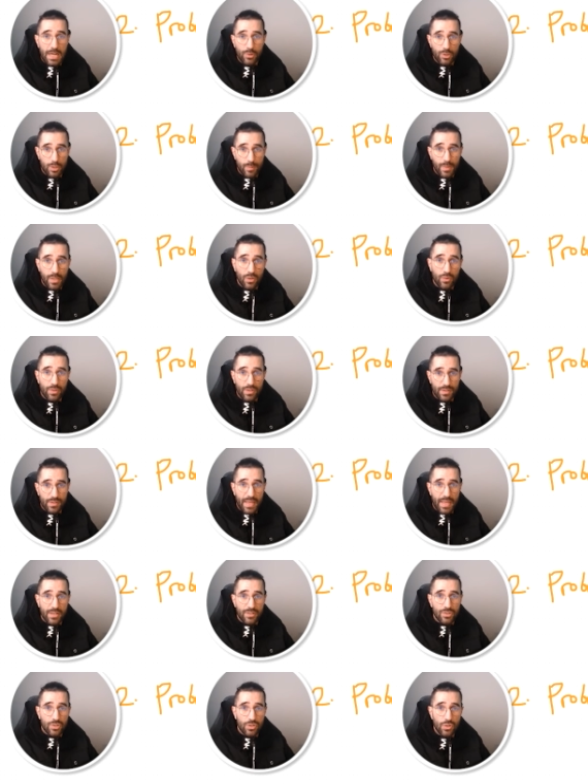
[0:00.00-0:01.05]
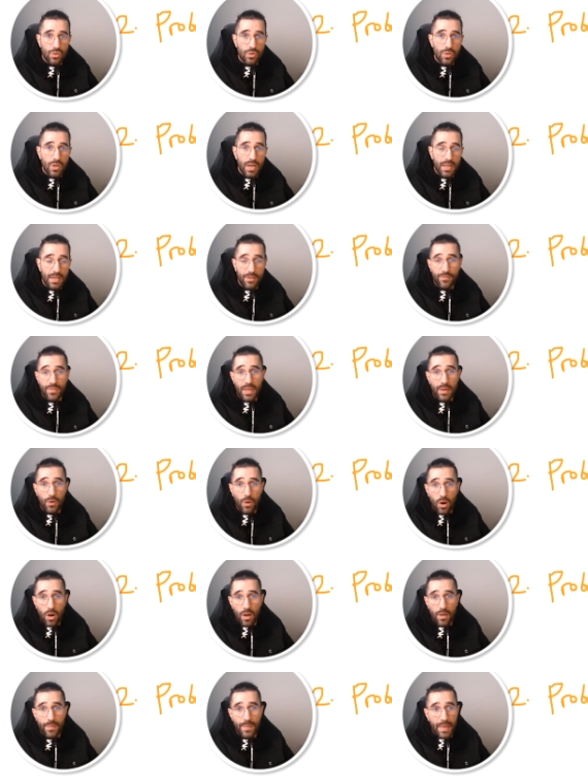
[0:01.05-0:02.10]
available to be on the next call?" And
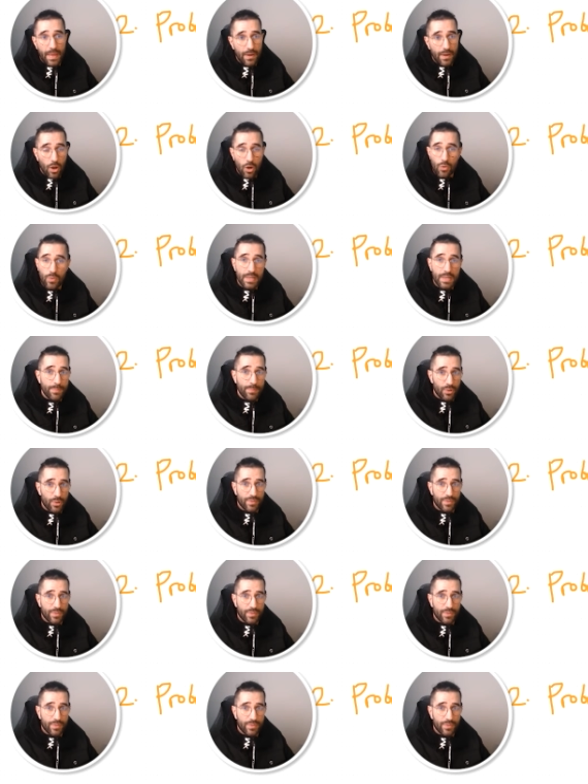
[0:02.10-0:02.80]
if they're not, then